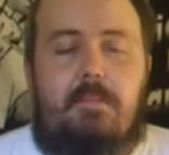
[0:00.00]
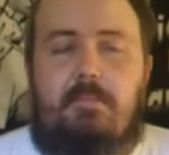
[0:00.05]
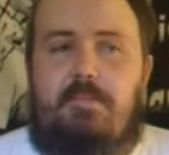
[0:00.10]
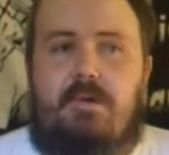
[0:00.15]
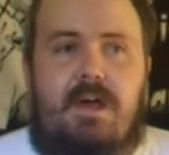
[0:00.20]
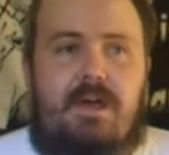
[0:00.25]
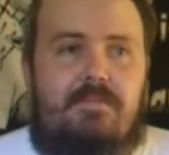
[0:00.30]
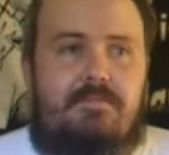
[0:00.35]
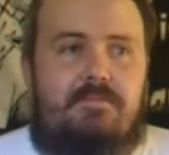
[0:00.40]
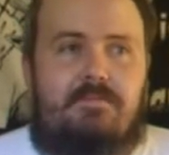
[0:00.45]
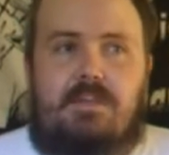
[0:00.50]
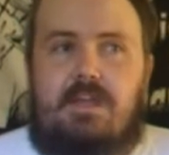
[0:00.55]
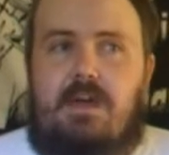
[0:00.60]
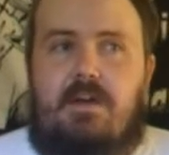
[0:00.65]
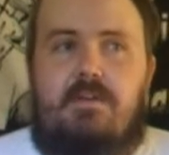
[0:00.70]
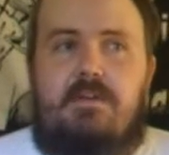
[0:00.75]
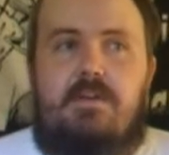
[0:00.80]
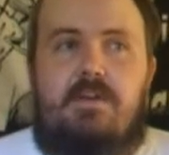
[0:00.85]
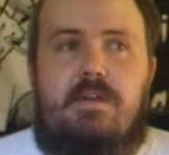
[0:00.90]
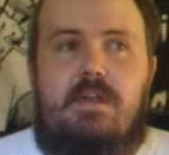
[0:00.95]
But, you
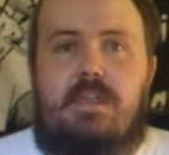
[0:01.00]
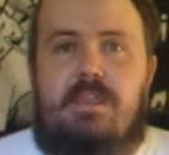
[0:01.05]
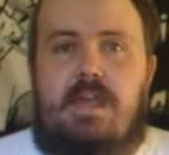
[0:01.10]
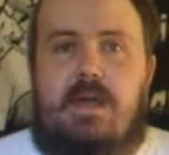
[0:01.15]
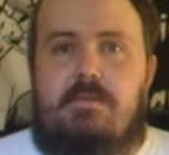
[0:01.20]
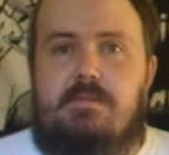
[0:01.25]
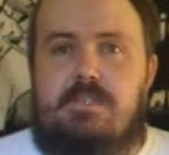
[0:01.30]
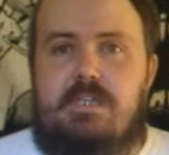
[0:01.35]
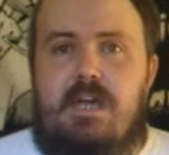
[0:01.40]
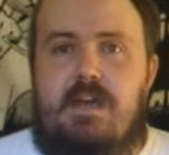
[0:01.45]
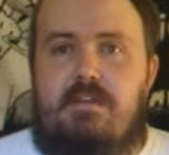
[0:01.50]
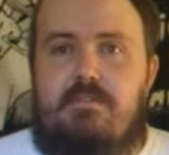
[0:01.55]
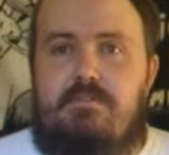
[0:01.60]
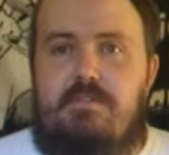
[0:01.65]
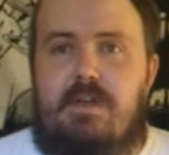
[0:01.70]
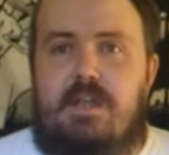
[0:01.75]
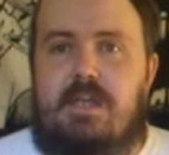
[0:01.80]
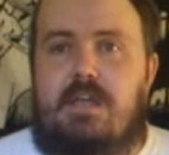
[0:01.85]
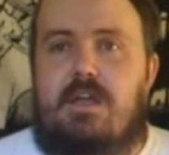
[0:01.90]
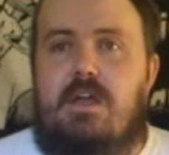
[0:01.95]
know, that was kind of
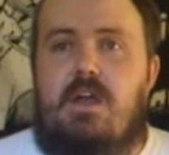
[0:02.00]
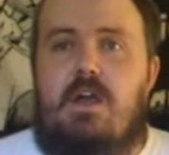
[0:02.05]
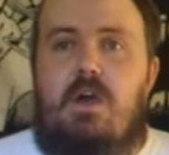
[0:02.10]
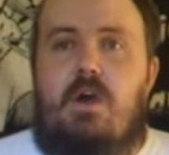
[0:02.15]
funny.